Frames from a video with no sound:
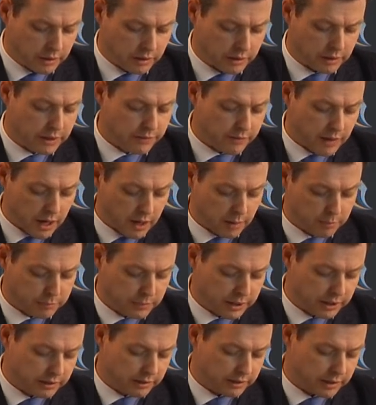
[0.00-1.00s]

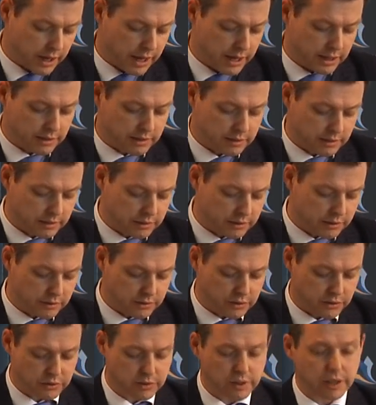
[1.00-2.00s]
development and
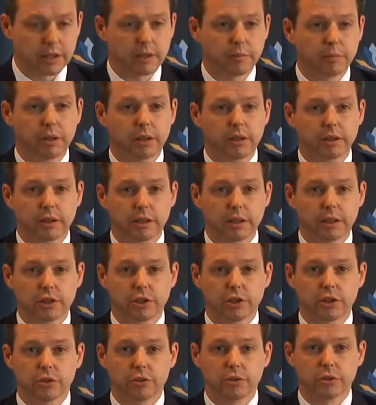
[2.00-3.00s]
sustainability
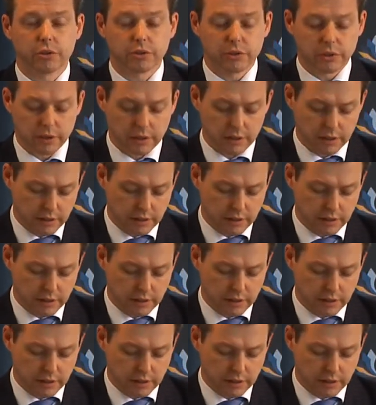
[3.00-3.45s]
issues